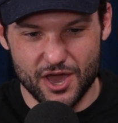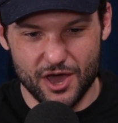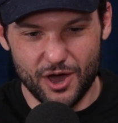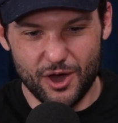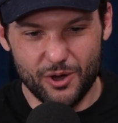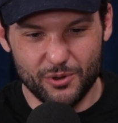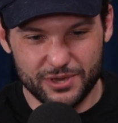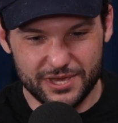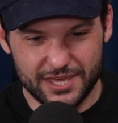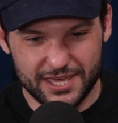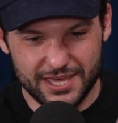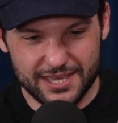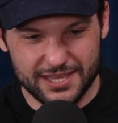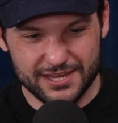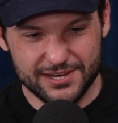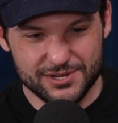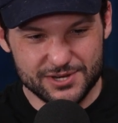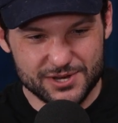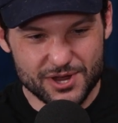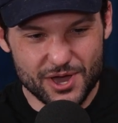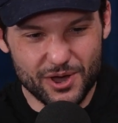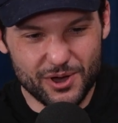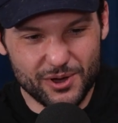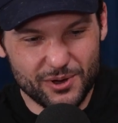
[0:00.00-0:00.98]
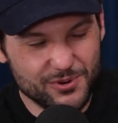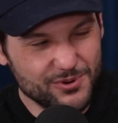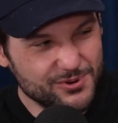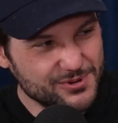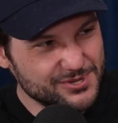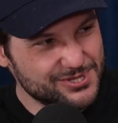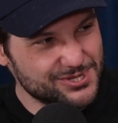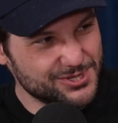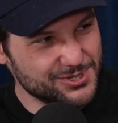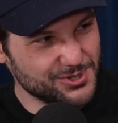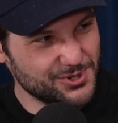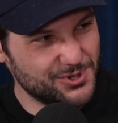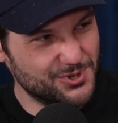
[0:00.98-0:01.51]
oh, he
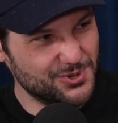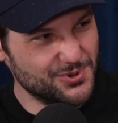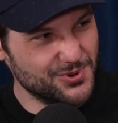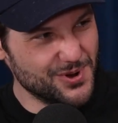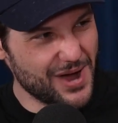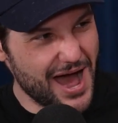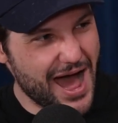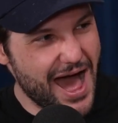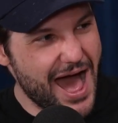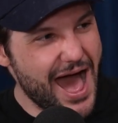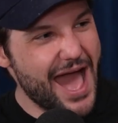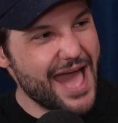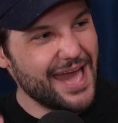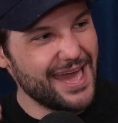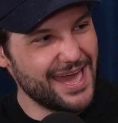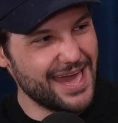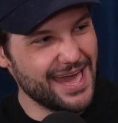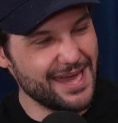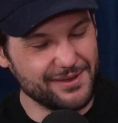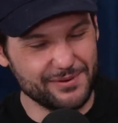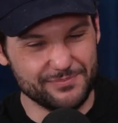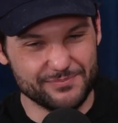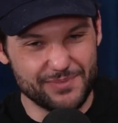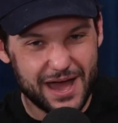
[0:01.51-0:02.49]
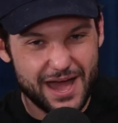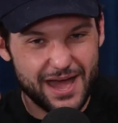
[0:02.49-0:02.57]
knows who I am.